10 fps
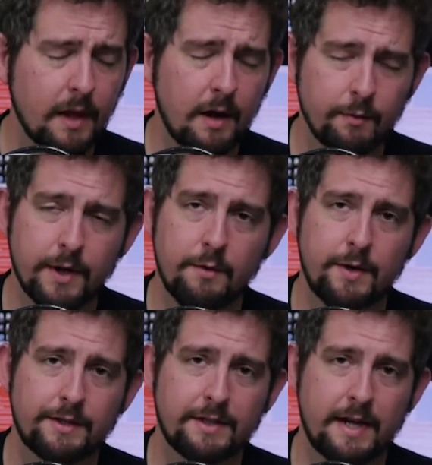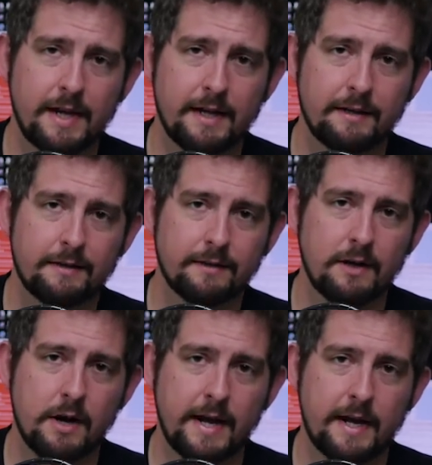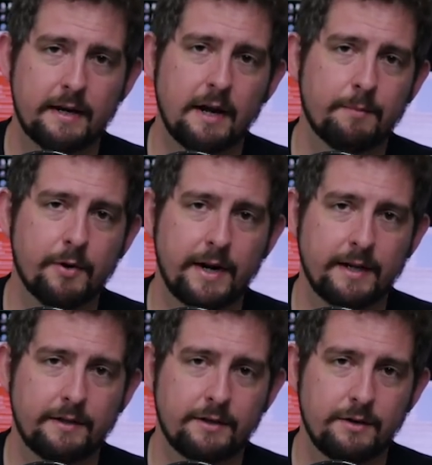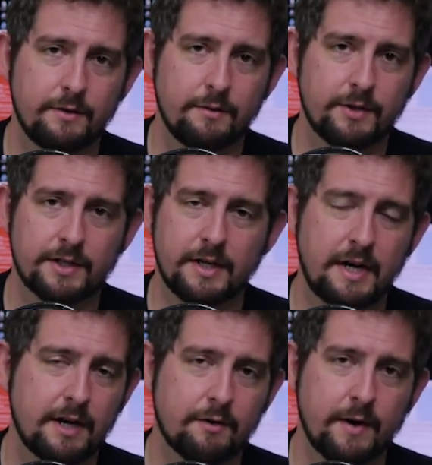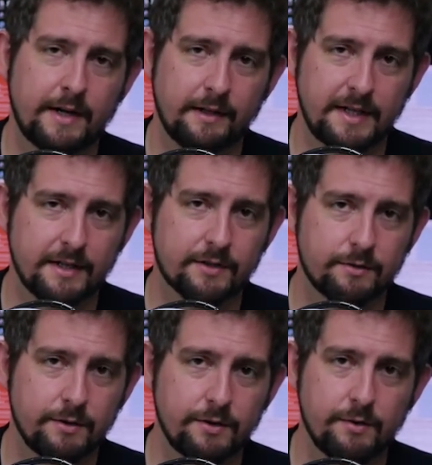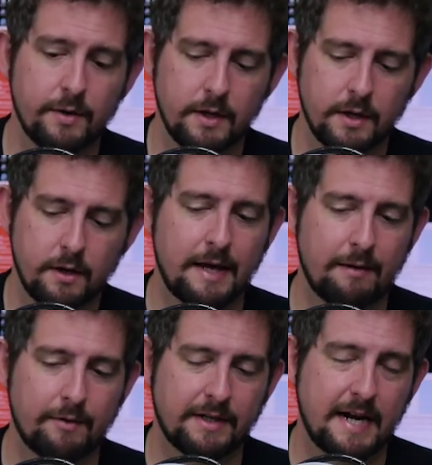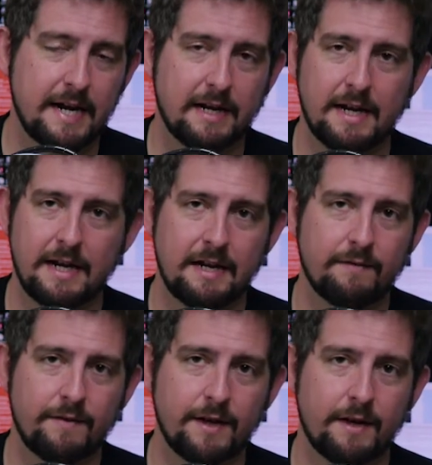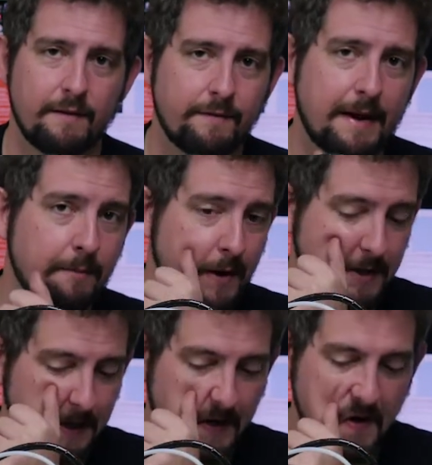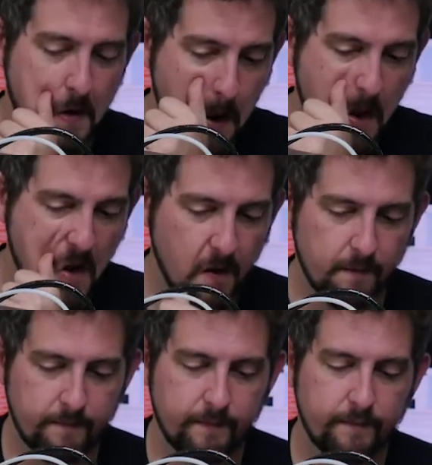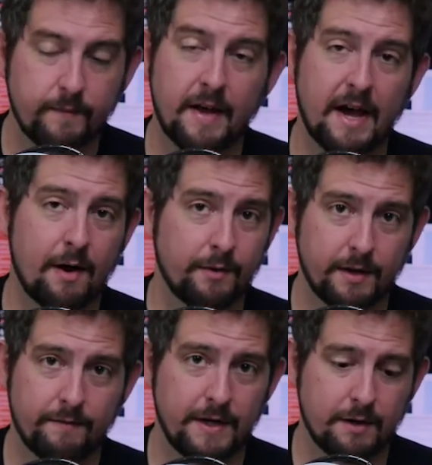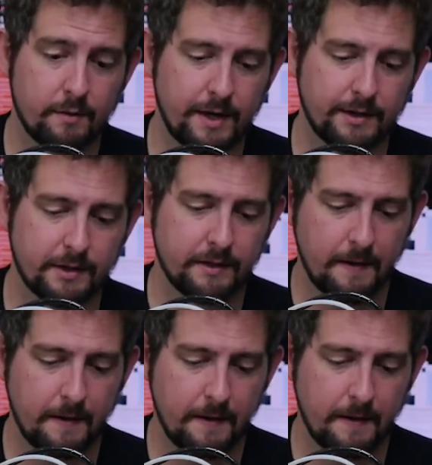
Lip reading: I really wish they had gone ahead and upgraded to just an integrated lead screw that would take any of the vibration out of the equation.